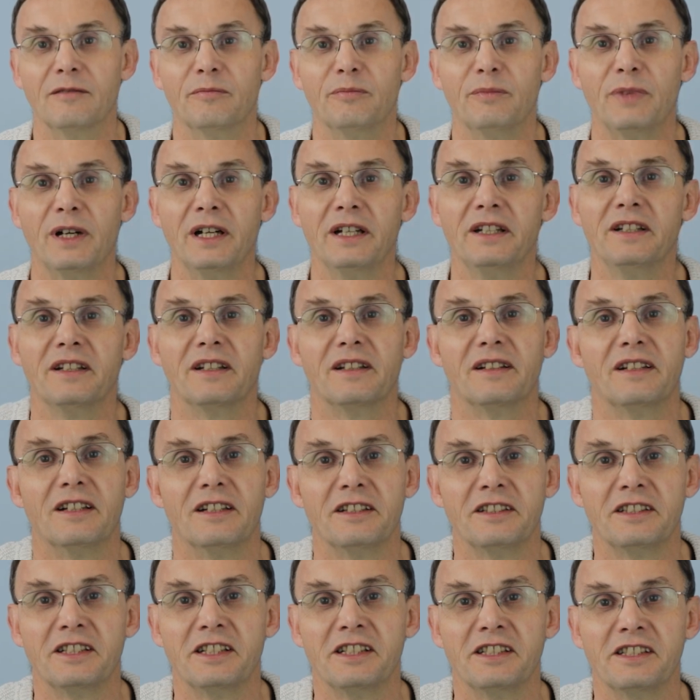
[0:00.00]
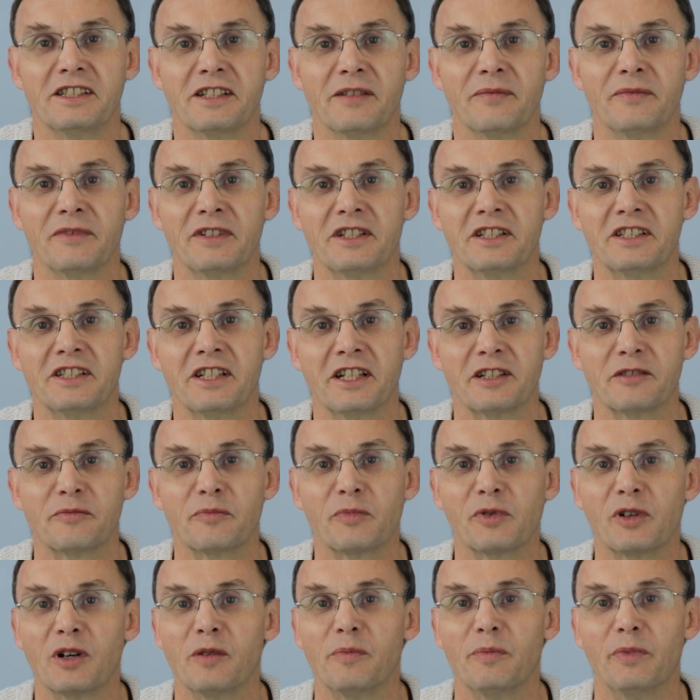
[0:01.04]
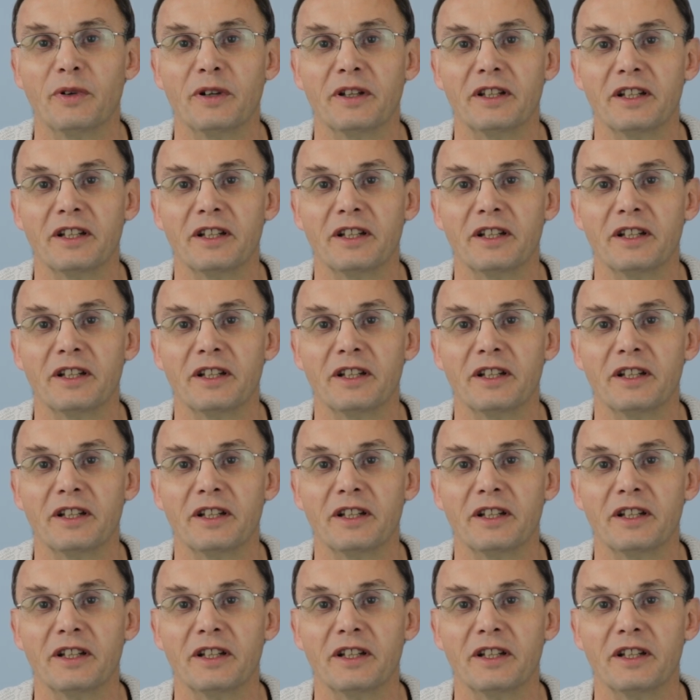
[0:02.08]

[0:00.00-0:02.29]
By 1976 proper,